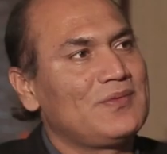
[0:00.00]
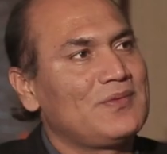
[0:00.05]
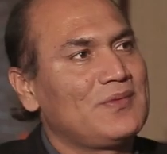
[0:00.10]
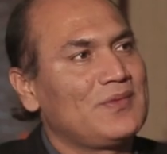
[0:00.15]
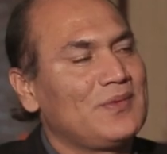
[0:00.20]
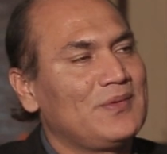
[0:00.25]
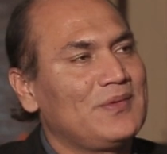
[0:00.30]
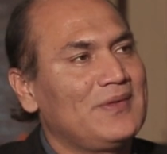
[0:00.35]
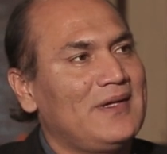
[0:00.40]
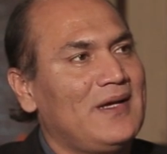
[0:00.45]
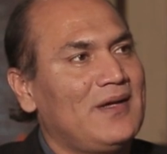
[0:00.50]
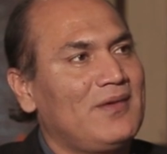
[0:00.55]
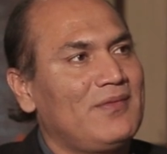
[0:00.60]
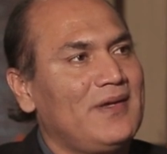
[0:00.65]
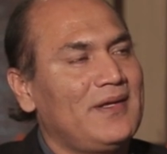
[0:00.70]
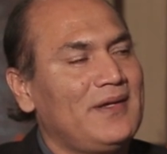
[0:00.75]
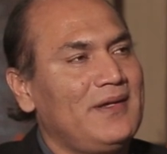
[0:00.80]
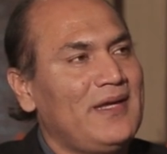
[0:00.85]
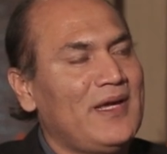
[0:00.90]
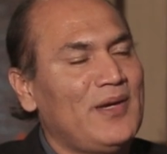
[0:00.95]
So they are
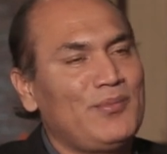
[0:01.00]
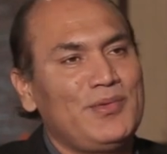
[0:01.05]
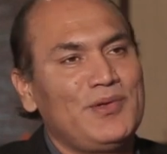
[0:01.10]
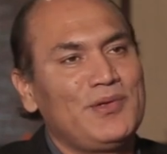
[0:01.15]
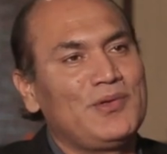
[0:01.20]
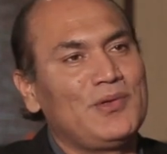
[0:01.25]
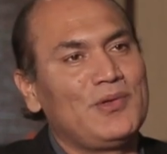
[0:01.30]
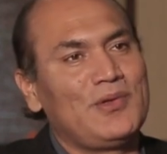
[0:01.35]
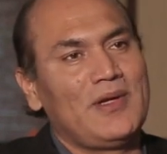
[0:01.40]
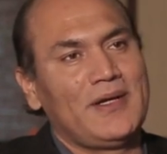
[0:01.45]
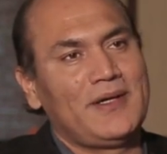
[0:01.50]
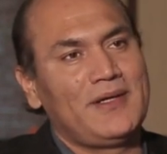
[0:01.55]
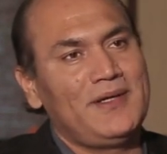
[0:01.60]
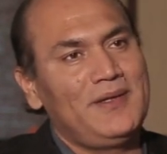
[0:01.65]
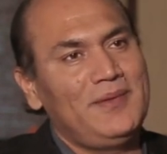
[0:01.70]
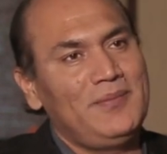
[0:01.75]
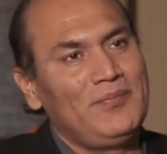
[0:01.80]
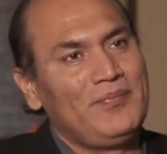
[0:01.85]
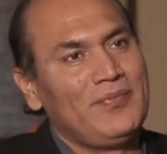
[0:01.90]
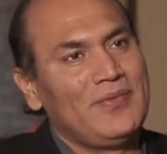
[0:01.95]
very
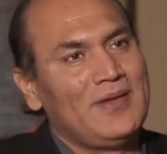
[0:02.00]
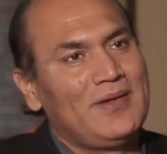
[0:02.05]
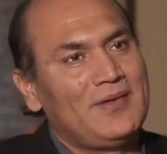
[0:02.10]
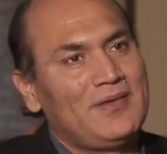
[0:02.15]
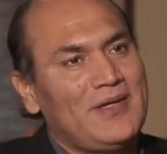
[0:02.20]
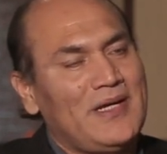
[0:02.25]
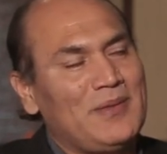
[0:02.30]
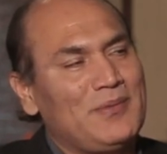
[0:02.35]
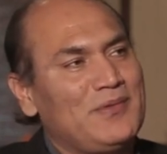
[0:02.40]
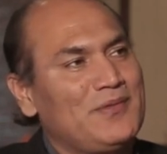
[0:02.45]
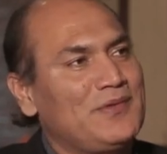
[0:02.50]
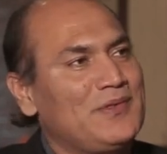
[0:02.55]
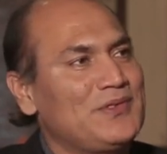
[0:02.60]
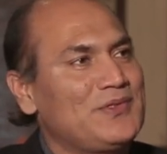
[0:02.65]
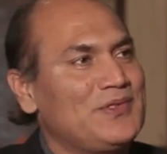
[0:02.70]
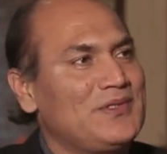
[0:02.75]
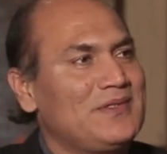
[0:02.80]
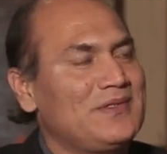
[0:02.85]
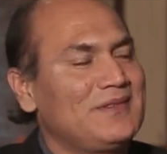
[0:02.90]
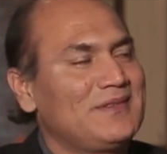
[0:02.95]
happy-go-lucky type of a
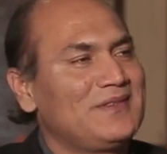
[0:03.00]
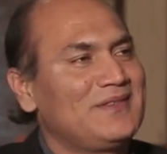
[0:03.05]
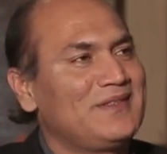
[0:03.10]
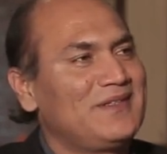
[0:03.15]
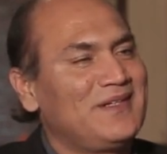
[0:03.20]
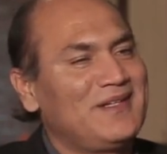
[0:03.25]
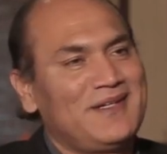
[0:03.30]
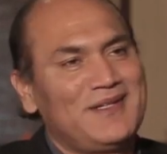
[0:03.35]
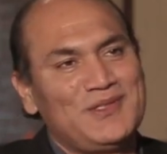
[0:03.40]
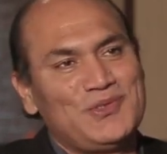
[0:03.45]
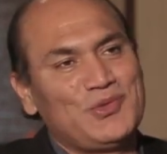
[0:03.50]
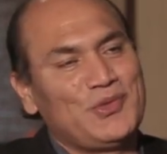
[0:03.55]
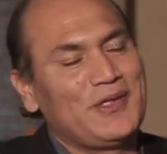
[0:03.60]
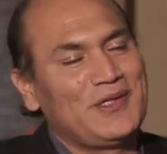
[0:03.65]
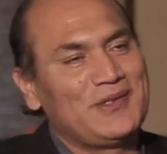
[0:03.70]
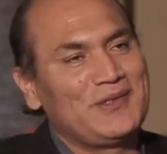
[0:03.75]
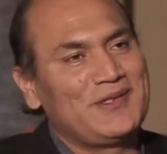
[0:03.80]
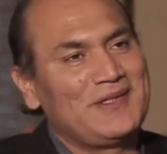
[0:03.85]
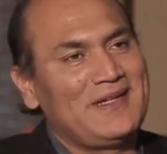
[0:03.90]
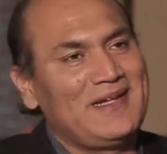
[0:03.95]
children. They are
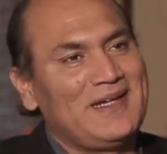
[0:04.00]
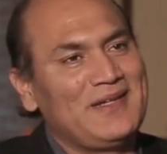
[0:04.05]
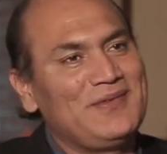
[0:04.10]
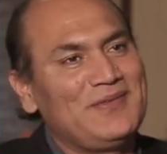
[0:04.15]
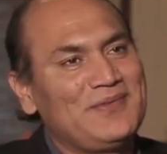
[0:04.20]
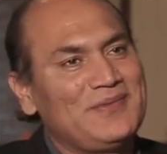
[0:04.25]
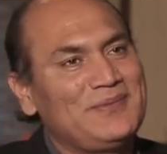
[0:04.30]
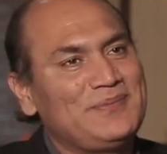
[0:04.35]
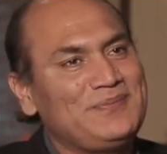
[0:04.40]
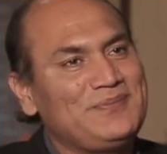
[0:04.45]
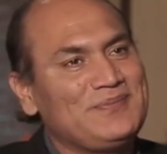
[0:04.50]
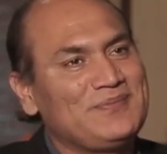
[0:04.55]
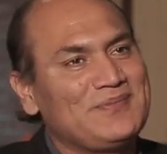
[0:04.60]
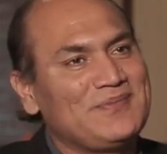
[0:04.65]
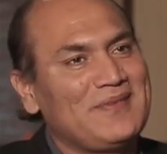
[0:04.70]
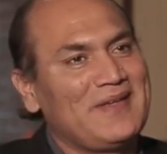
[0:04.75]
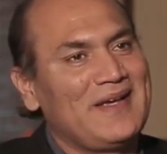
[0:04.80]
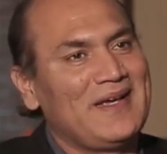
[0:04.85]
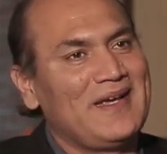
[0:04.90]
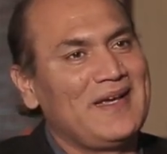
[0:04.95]
enjoying their life.
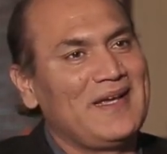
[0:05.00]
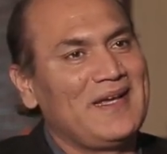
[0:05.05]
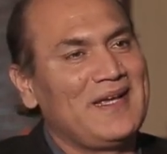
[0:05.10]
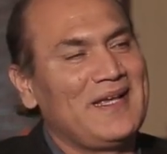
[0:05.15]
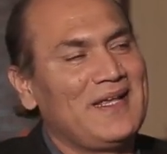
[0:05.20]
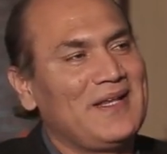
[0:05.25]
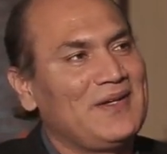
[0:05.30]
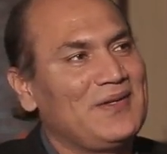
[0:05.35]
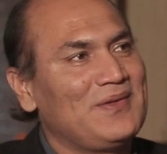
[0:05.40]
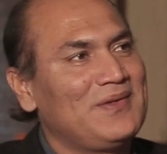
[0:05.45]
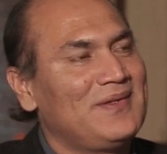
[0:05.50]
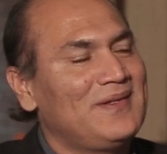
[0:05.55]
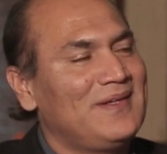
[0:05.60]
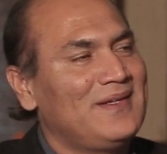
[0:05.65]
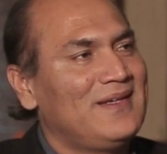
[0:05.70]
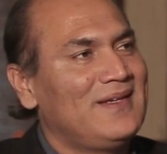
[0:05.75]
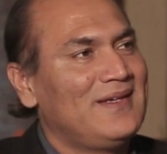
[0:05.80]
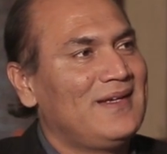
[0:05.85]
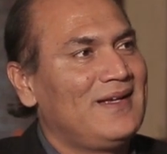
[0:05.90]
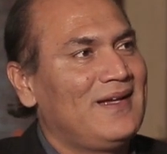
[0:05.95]
And
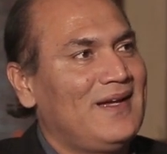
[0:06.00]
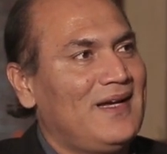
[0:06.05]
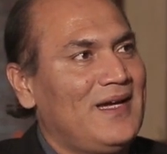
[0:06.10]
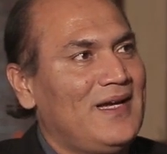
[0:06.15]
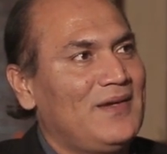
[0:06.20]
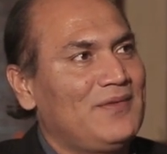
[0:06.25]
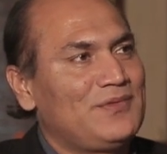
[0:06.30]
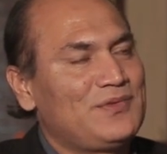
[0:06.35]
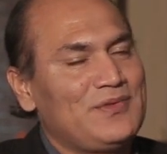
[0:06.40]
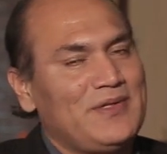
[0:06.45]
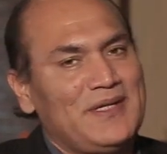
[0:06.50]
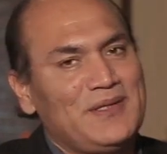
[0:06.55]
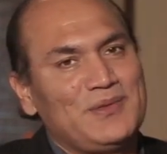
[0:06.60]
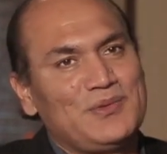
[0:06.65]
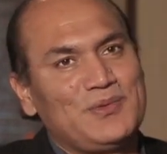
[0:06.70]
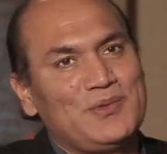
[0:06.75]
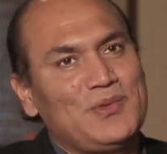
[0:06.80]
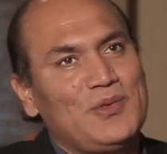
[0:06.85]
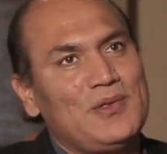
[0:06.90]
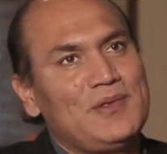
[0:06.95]
I am trying
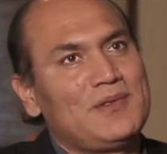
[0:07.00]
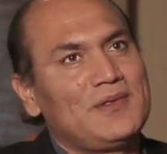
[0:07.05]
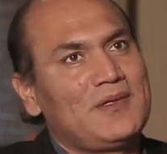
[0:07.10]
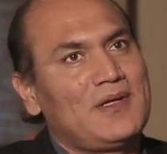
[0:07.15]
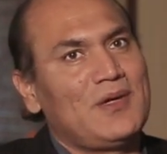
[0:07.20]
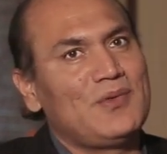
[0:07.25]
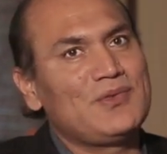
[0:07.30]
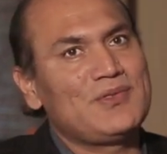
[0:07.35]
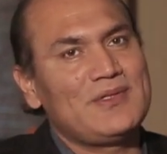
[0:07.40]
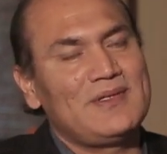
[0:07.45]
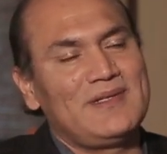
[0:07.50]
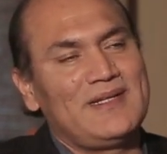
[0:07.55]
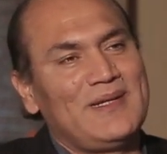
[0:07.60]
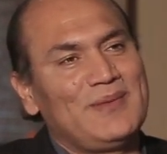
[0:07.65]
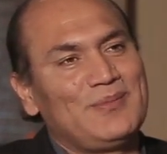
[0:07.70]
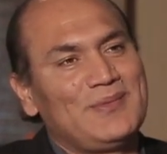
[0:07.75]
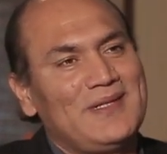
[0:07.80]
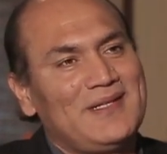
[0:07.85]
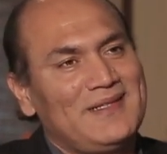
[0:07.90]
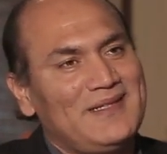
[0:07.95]
to counsel
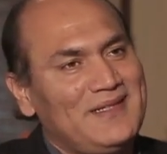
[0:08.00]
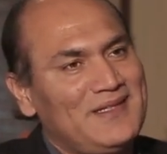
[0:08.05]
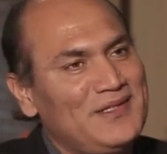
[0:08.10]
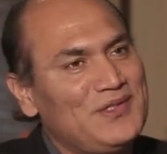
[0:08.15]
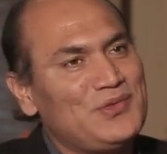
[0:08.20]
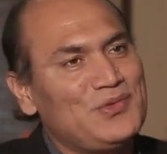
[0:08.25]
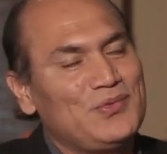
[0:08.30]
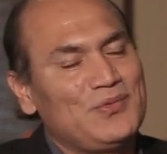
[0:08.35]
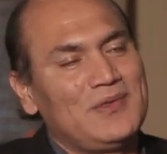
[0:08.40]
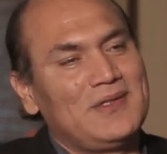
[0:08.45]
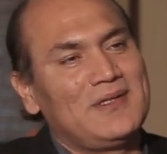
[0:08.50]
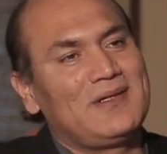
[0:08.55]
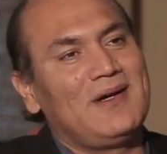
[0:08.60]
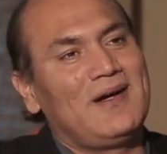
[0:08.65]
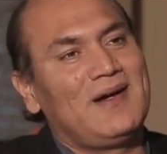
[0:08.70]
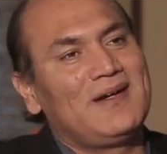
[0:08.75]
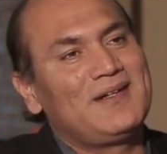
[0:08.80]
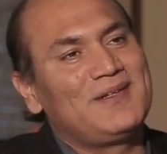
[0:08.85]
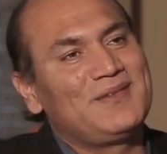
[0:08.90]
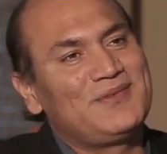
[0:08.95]
them that they need to work
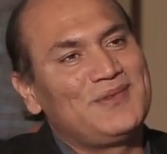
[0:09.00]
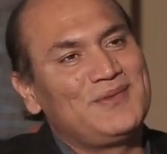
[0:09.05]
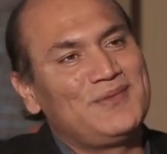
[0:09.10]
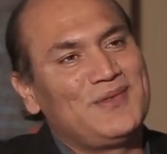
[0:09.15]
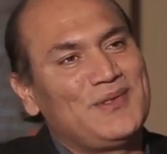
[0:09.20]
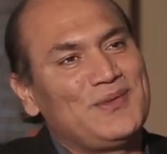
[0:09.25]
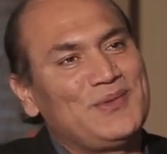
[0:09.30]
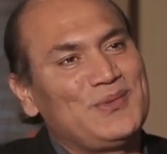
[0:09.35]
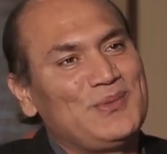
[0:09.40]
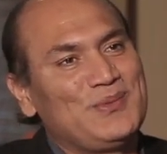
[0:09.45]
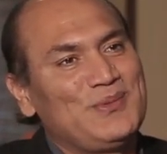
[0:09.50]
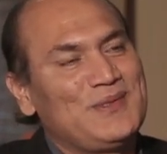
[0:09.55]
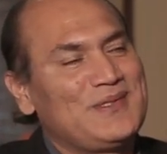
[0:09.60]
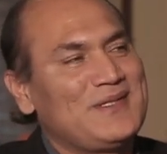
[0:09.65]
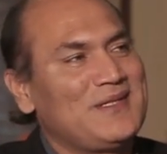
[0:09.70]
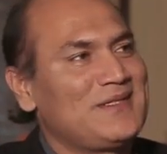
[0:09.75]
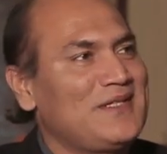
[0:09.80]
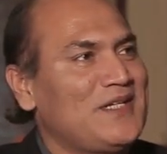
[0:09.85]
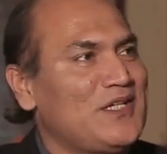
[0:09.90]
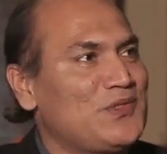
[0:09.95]
hard if they want to be
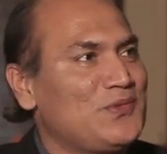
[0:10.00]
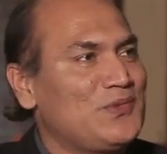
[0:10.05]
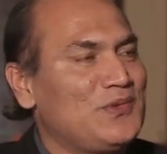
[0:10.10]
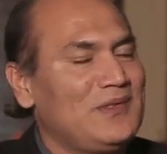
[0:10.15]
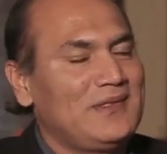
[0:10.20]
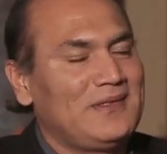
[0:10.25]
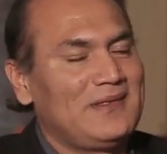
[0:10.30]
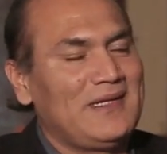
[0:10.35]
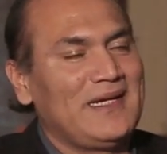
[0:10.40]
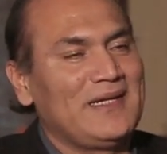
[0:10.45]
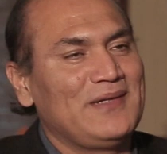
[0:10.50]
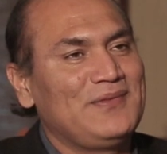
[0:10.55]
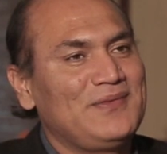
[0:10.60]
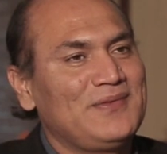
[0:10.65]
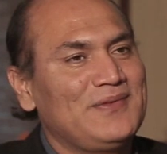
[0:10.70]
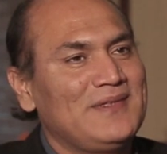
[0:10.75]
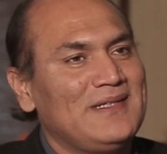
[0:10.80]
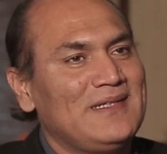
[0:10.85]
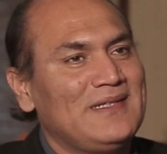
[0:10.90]
successful in life.